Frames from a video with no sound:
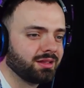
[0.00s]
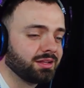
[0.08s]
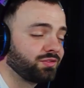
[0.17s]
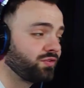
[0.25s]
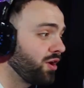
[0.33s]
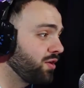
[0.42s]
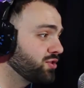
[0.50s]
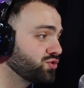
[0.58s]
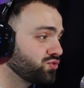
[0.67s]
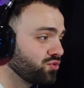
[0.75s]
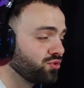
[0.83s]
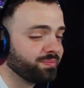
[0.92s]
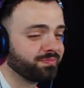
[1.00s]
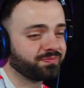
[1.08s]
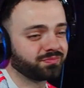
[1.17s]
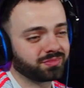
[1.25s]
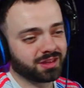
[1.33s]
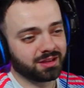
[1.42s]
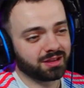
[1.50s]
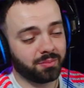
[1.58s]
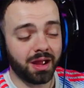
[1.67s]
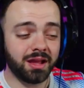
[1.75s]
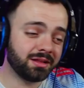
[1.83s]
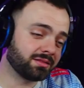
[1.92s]
It's very true.
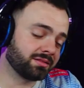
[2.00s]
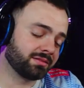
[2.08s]
Wait! Yes,